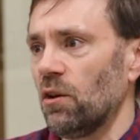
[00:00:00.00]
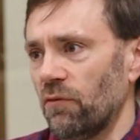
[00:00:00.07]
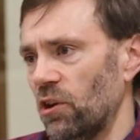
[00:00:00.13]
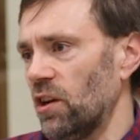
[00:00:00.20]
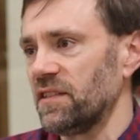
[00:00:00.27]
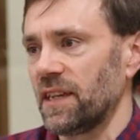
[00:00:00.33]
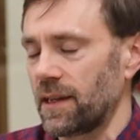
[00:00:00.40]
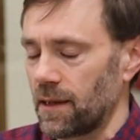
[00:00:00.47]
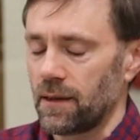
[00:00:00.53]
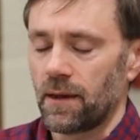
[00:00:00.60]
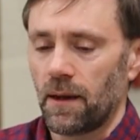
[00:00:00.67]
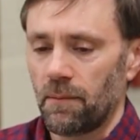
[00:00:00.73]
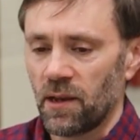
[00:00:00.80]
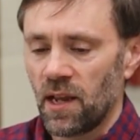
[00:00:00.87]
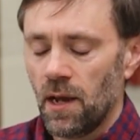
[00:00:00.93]
overall. It's like
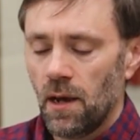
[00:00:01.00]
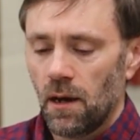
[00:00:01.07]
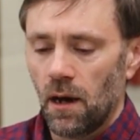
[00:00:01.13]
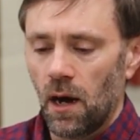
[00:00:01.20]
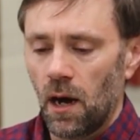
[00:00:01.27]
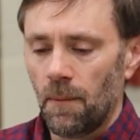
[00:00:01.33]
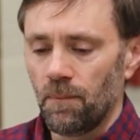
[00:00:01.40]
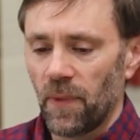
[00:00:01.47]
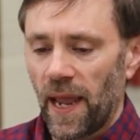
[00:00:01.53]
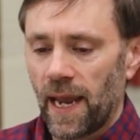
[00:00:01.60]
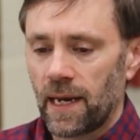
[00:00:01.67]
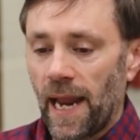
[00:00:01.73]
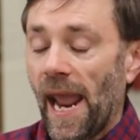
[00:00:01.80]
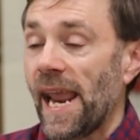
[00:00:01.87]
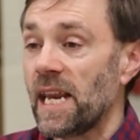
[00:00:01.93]
and
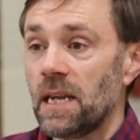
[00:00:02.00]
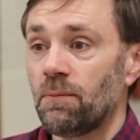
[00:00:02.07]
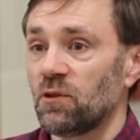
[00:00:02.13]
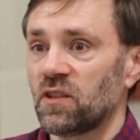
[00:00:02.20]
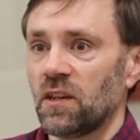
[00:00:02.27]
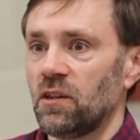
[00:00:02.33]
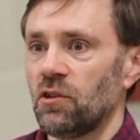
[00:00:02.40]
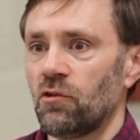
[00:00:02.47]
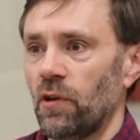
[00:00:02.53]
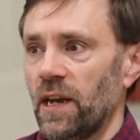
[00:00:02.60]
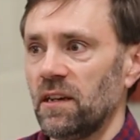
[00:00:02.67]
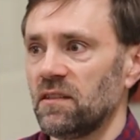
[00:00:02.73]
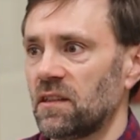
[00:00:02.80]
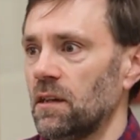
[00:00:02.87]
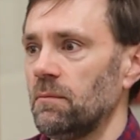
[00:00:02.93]
80% of your
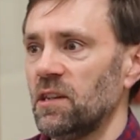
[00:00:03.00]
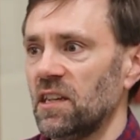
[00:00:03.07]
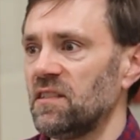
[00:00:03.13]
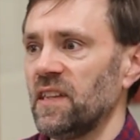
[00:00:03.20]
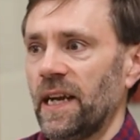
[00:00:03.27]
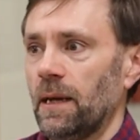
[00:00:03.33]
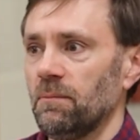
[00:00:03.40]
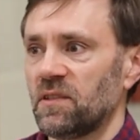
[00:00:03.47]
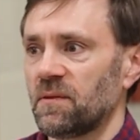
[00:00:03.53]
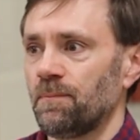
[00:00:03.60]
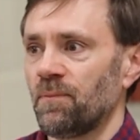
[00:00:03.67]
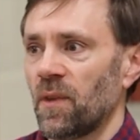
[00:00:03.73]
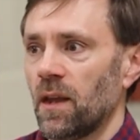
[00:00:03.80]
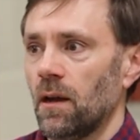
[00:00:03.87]
grade is going to be exams.